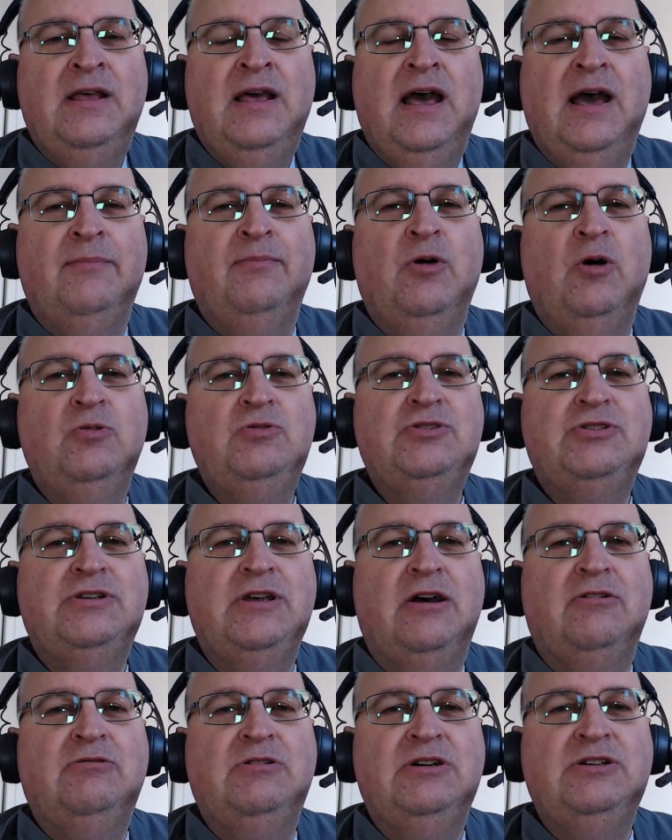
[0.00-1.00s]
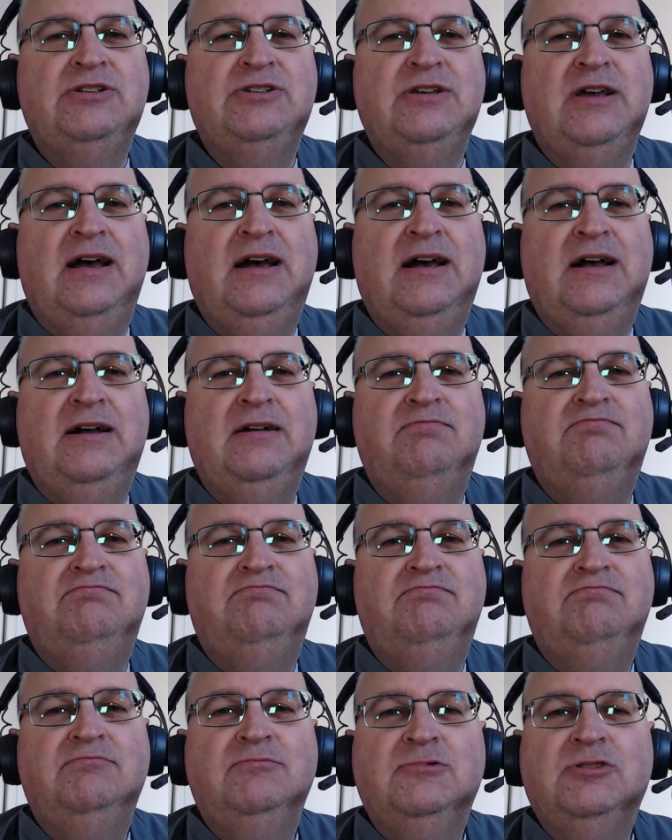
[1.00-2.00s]
And most sours are
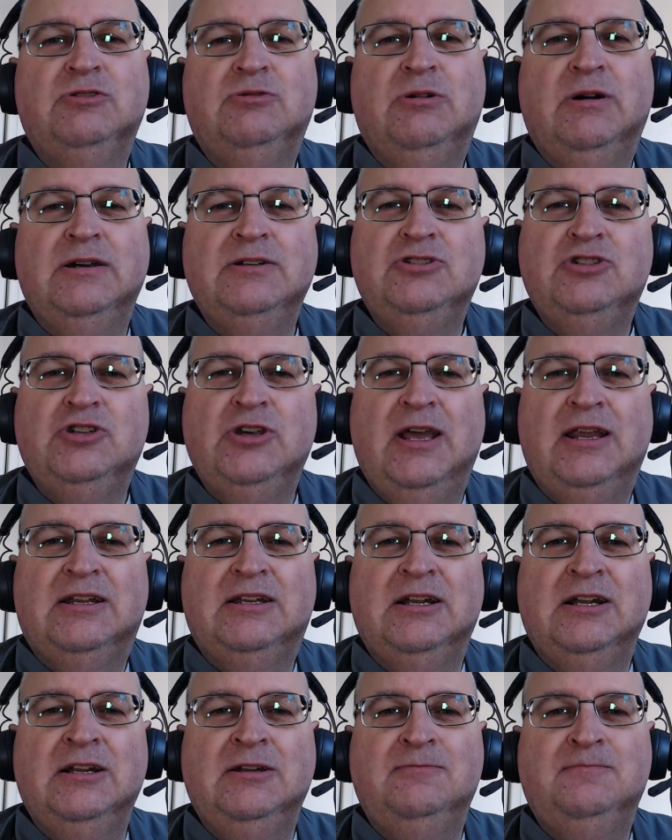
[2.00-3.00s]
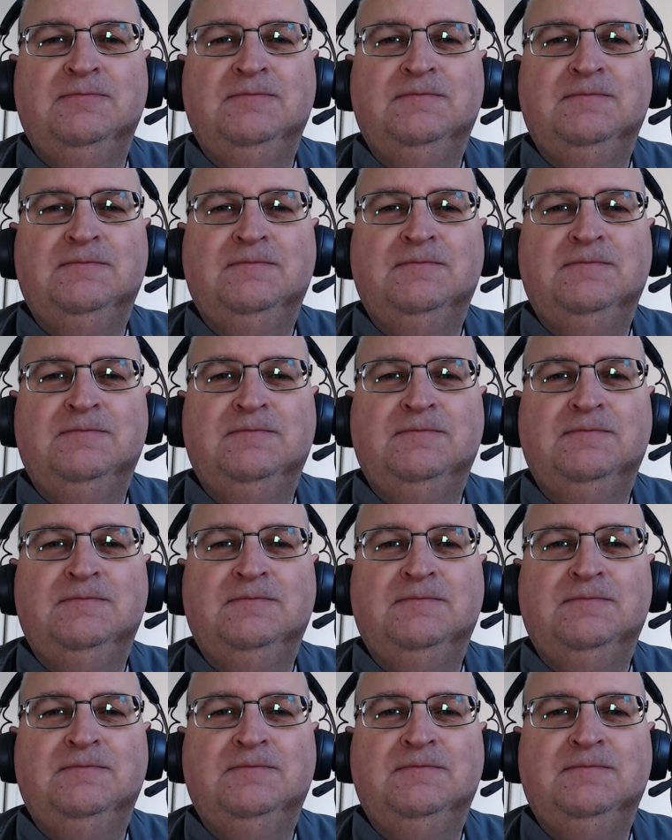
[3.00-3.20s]
quite gentle.